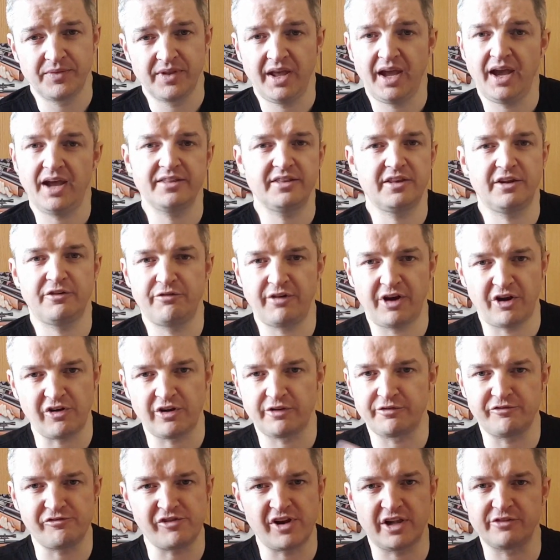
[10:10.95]
Had the very
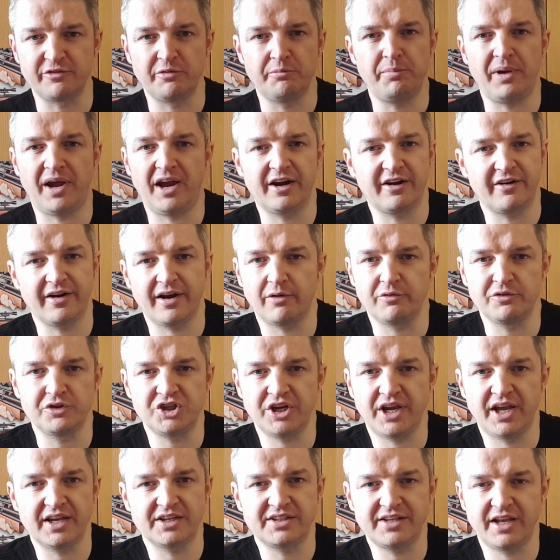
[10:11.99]
relevant background
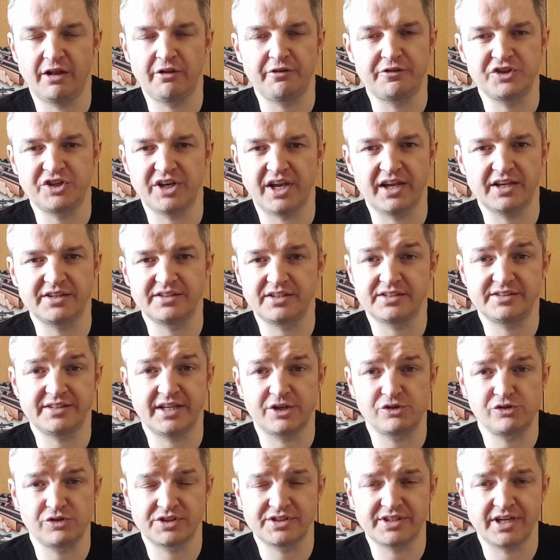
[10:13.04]
checks, health checks,
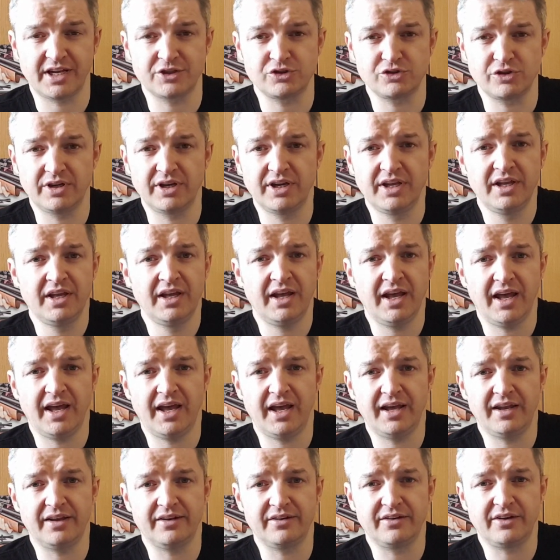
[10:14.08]
etc.,
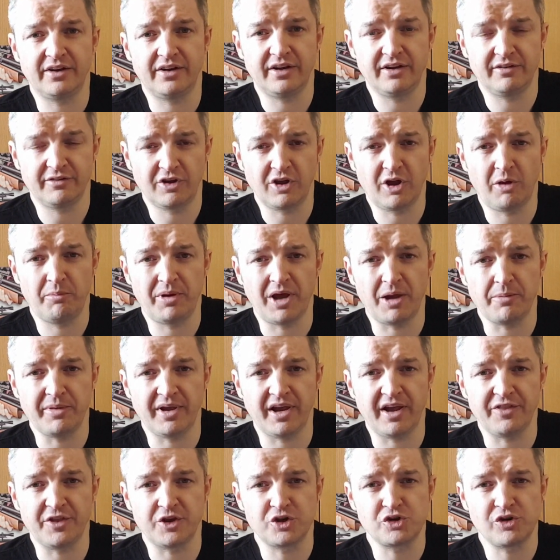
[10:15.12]
and got back
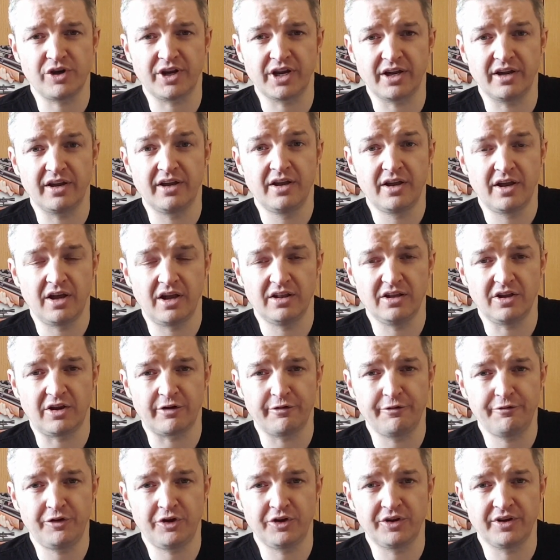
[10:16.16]
behind the trigger. A lot
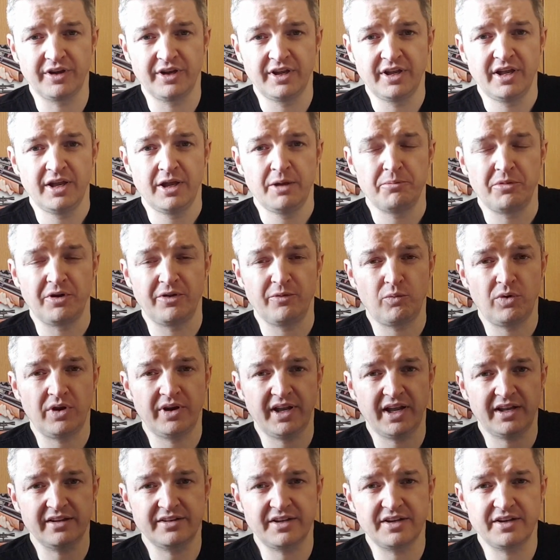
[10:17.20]
of fun. But when I
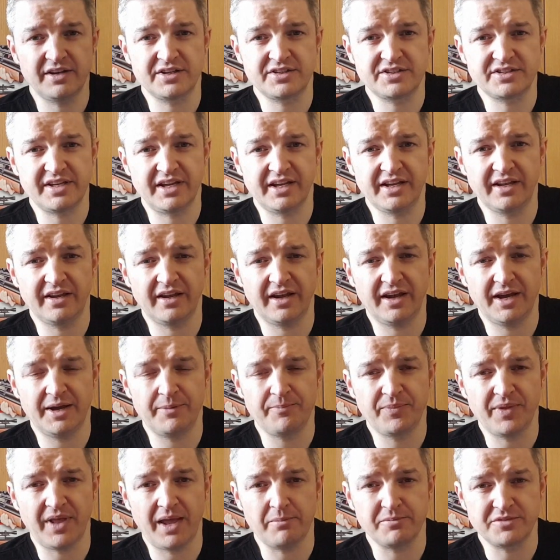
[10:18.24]
had the SIG
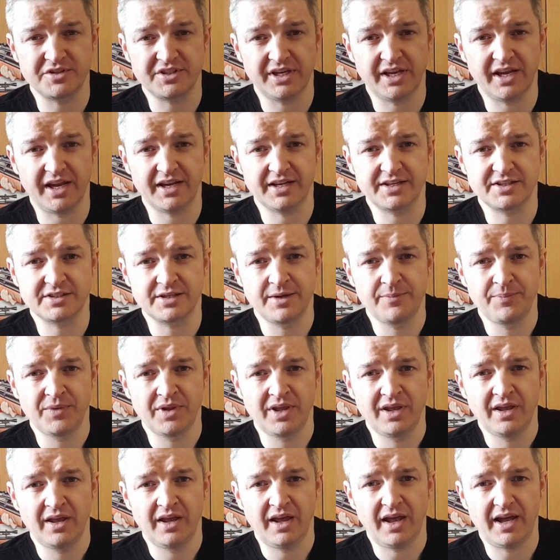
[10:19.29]
MCX,
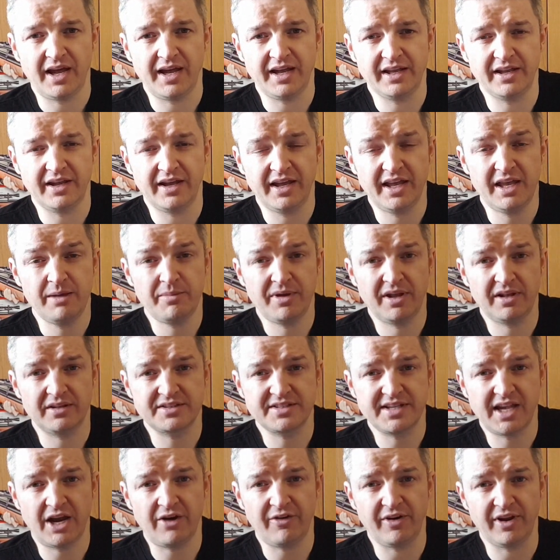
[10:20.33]
I emailed
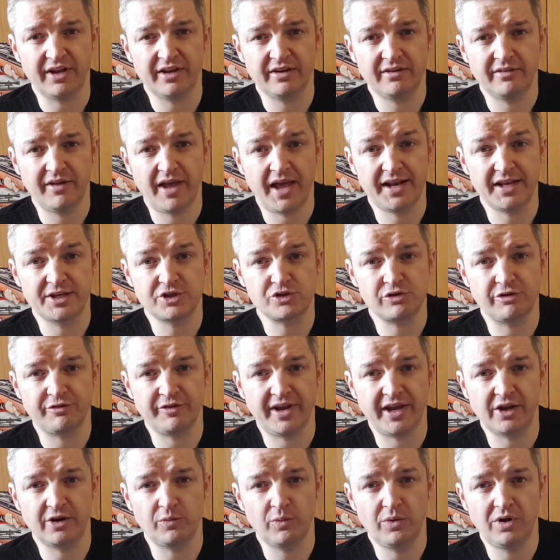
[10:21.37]
Terry, editor of
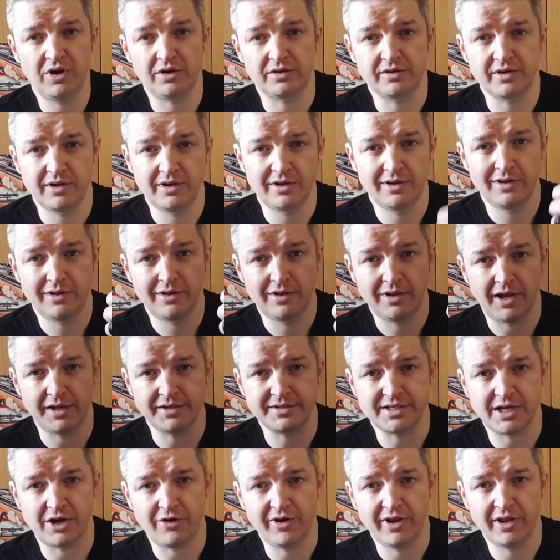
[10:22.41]
Airgun World. Hi
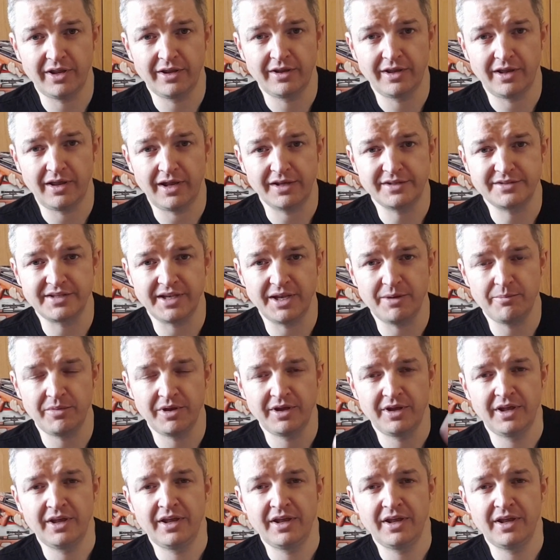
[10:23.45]
Terry, hi team.